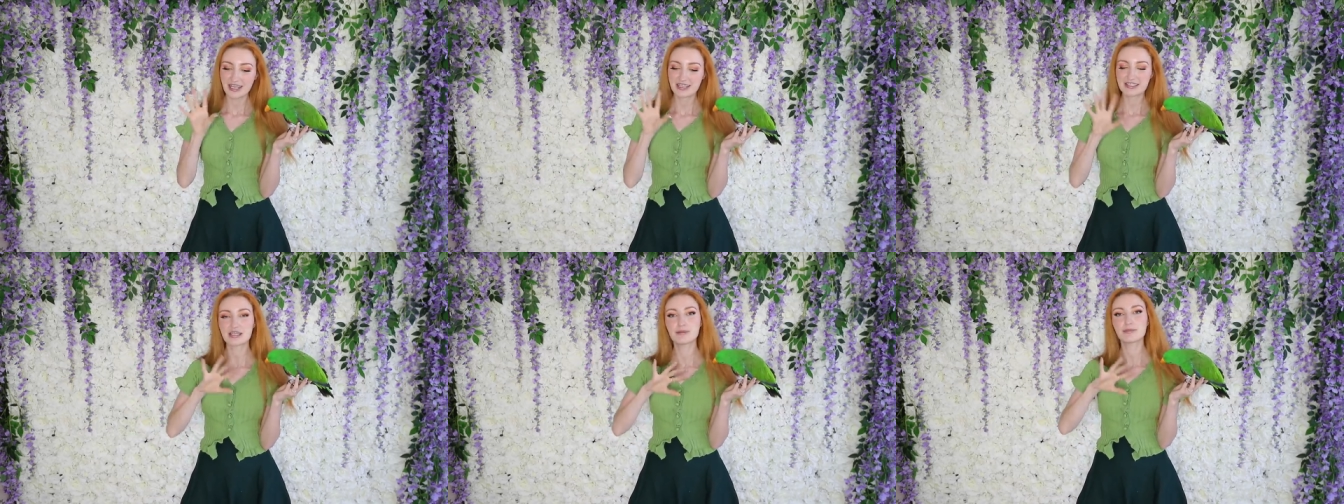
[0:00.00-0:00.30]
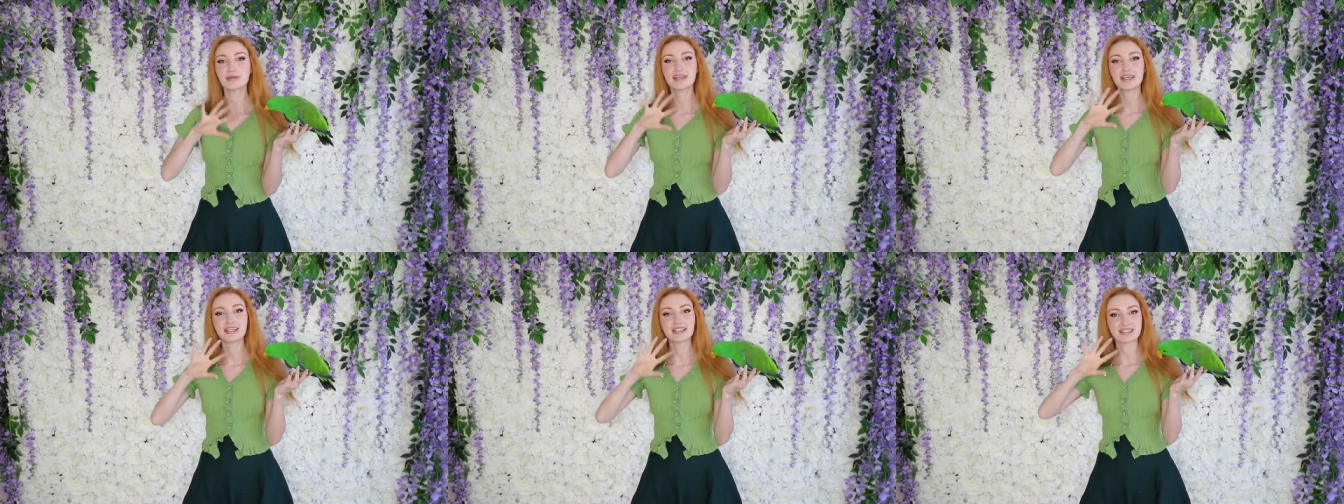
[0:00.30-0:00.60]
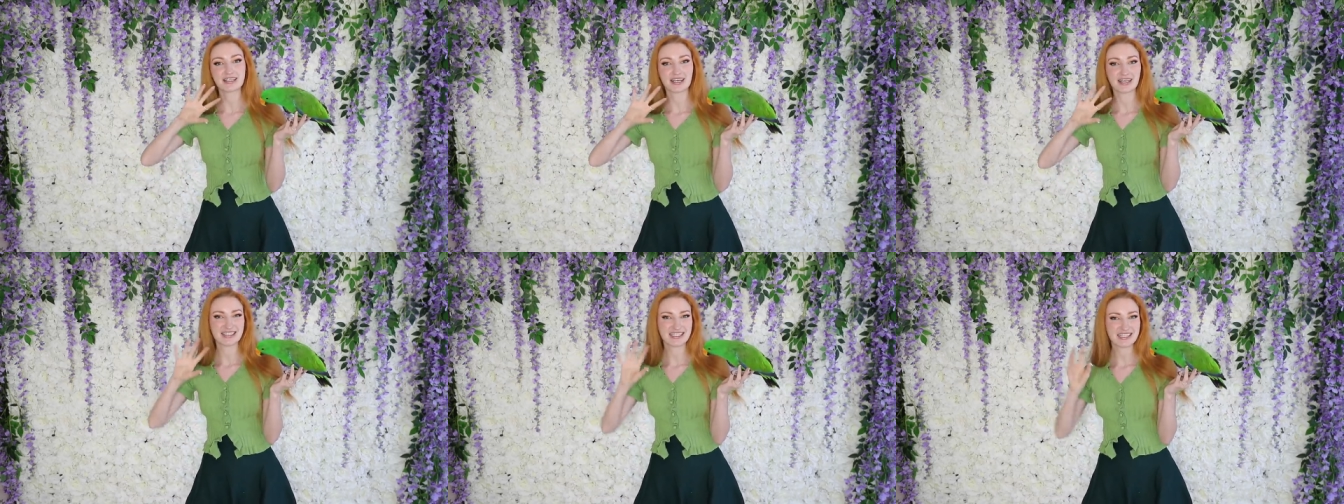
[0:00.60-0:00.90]
Some of
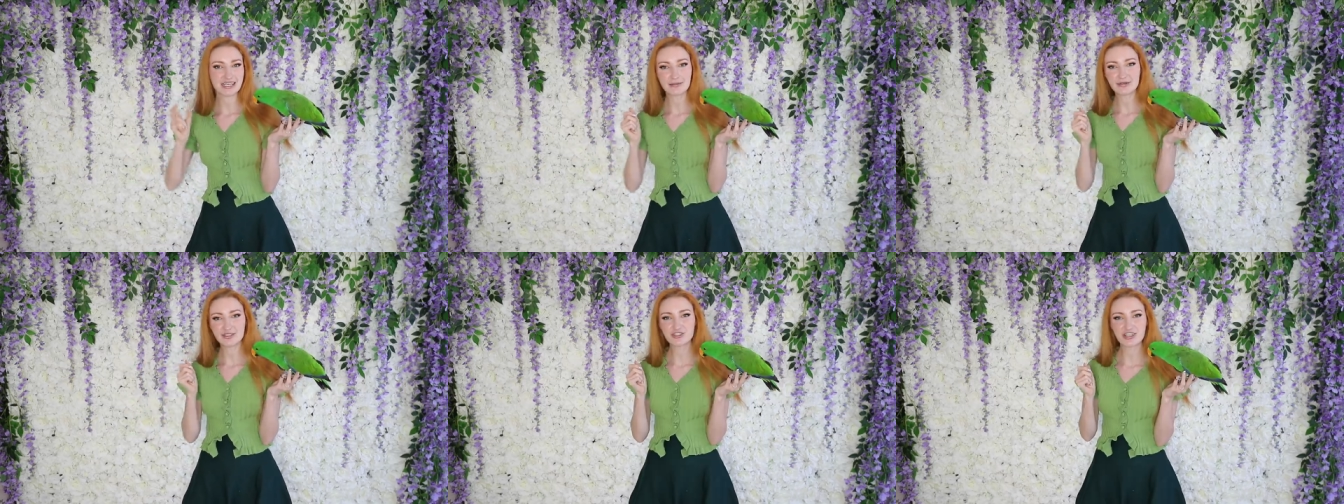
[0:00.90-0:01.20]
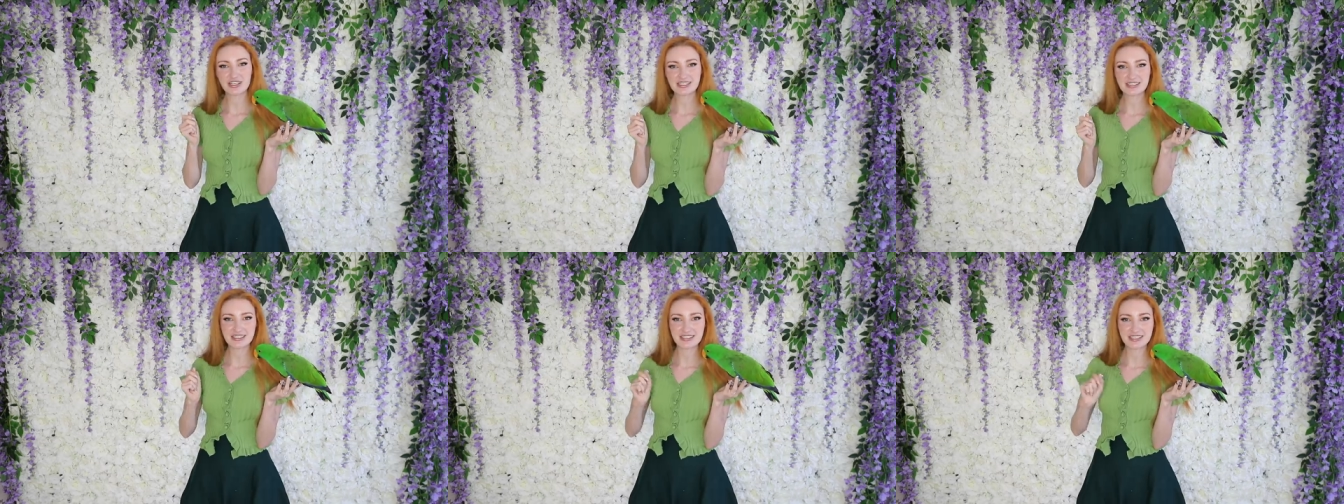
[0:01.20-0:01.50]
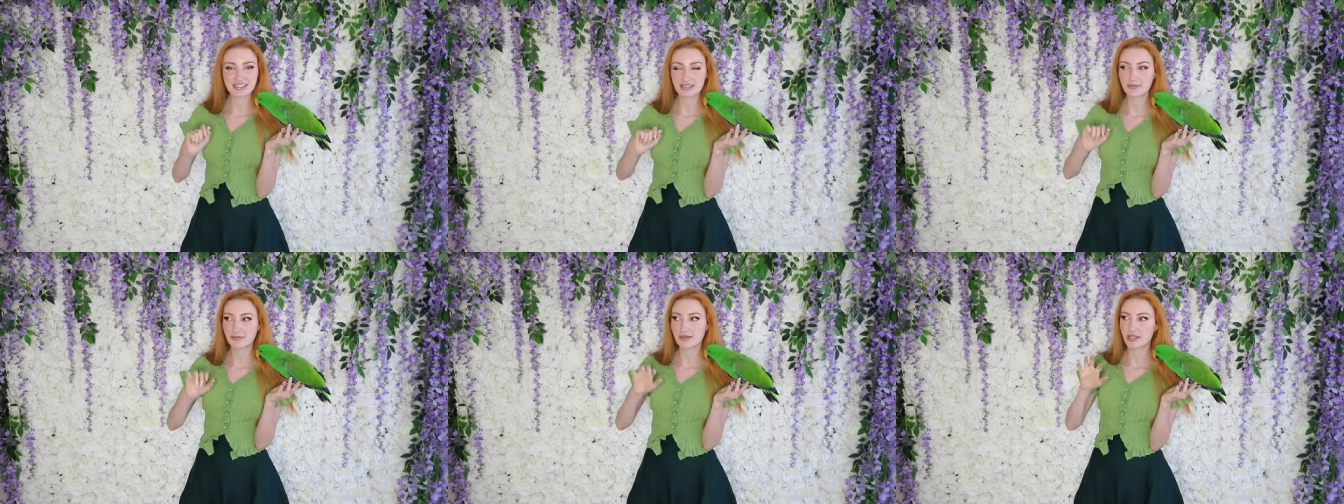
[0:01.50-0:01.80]
these are summer
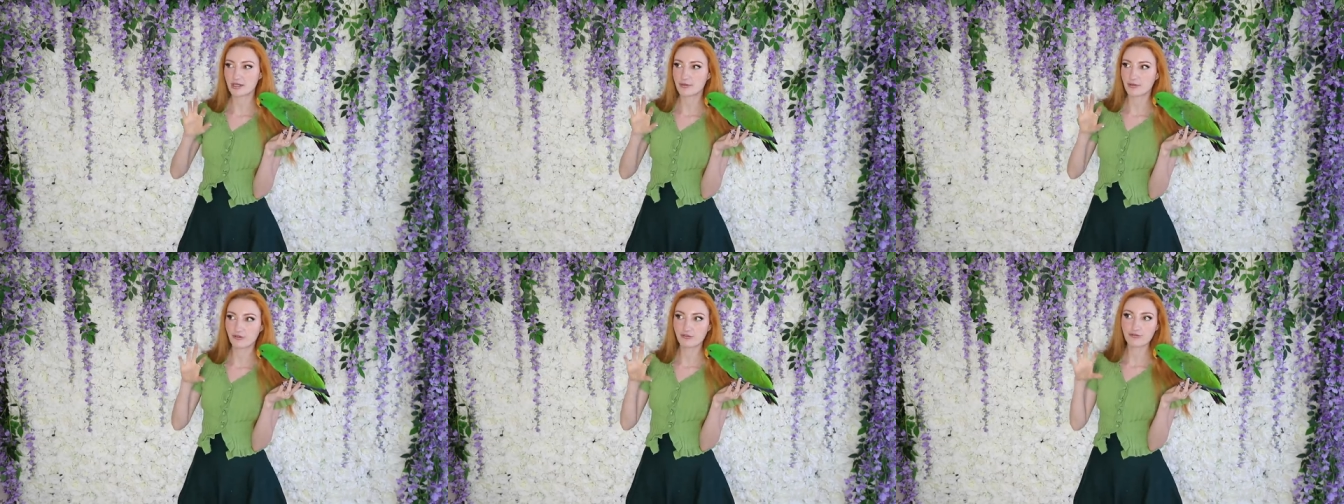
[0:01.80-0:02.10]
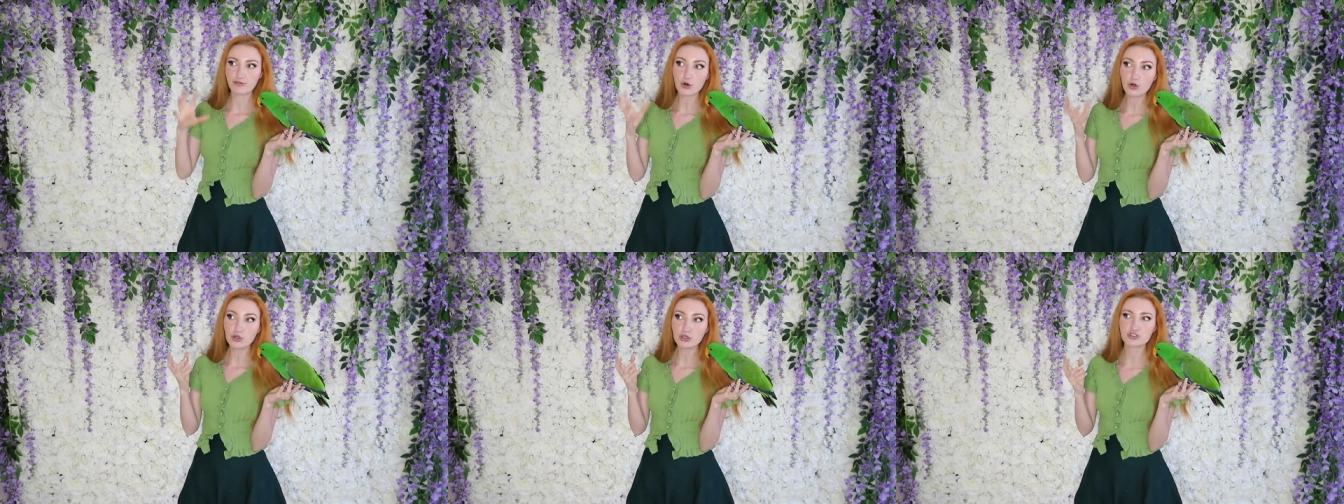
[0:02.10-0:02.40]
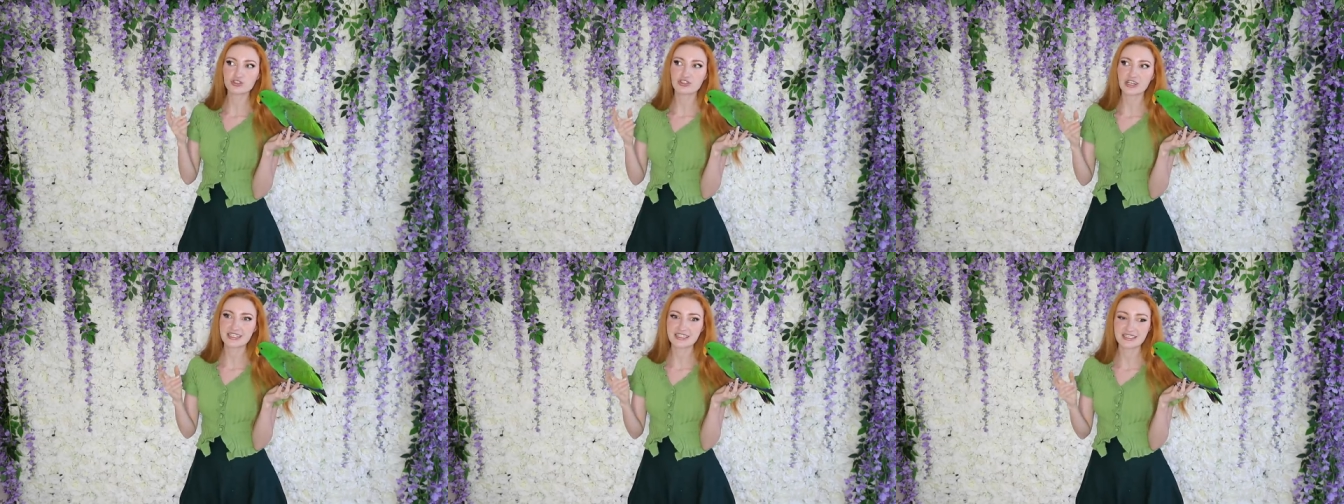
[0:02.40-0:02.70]
dresses, some of them are
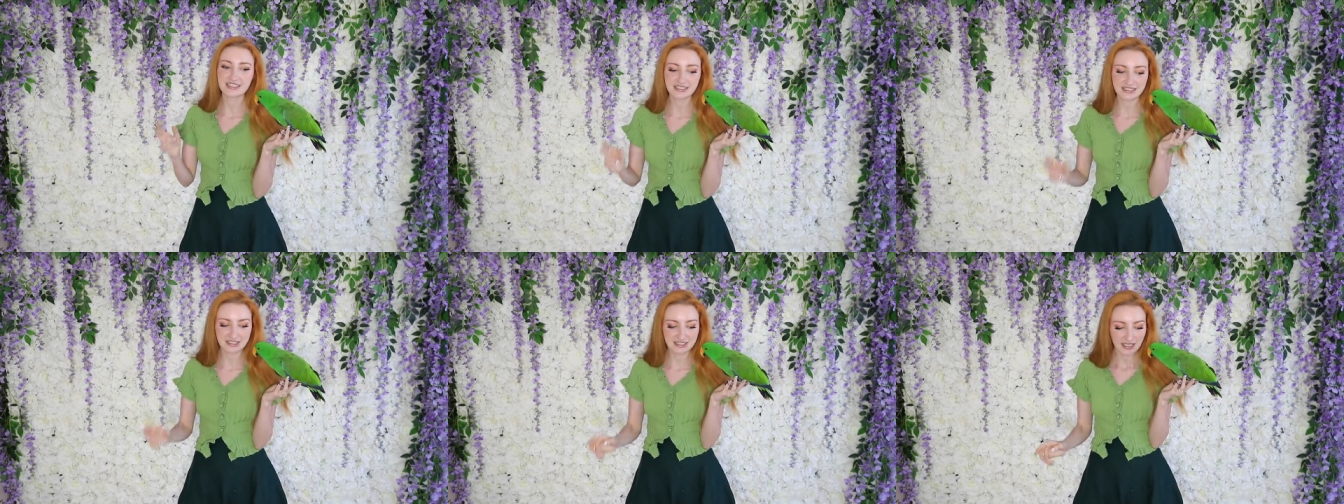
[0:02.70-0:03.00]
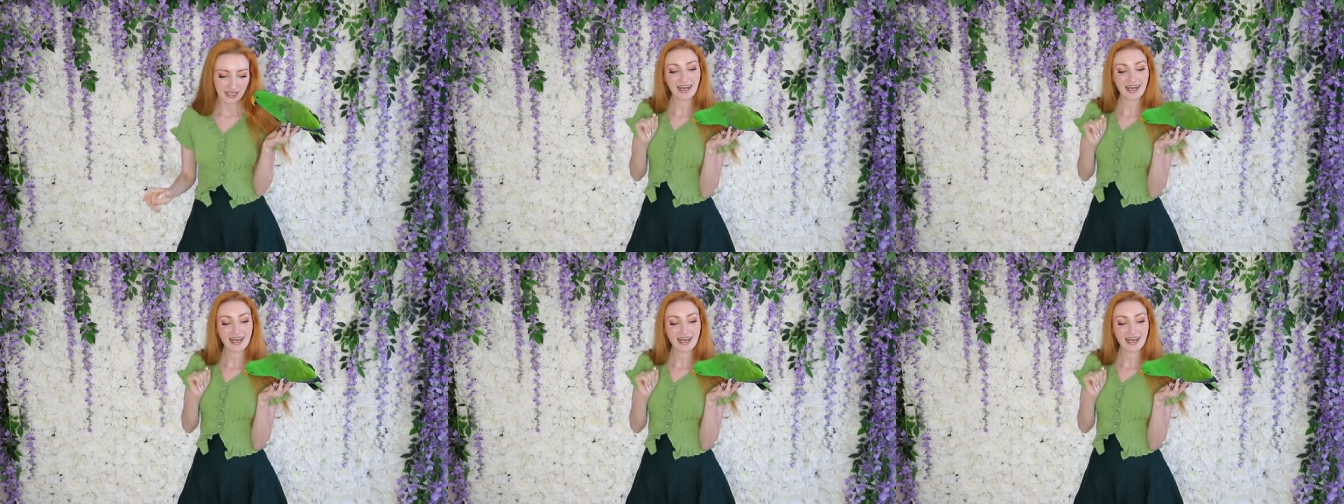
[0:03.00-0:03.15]
fall dresses.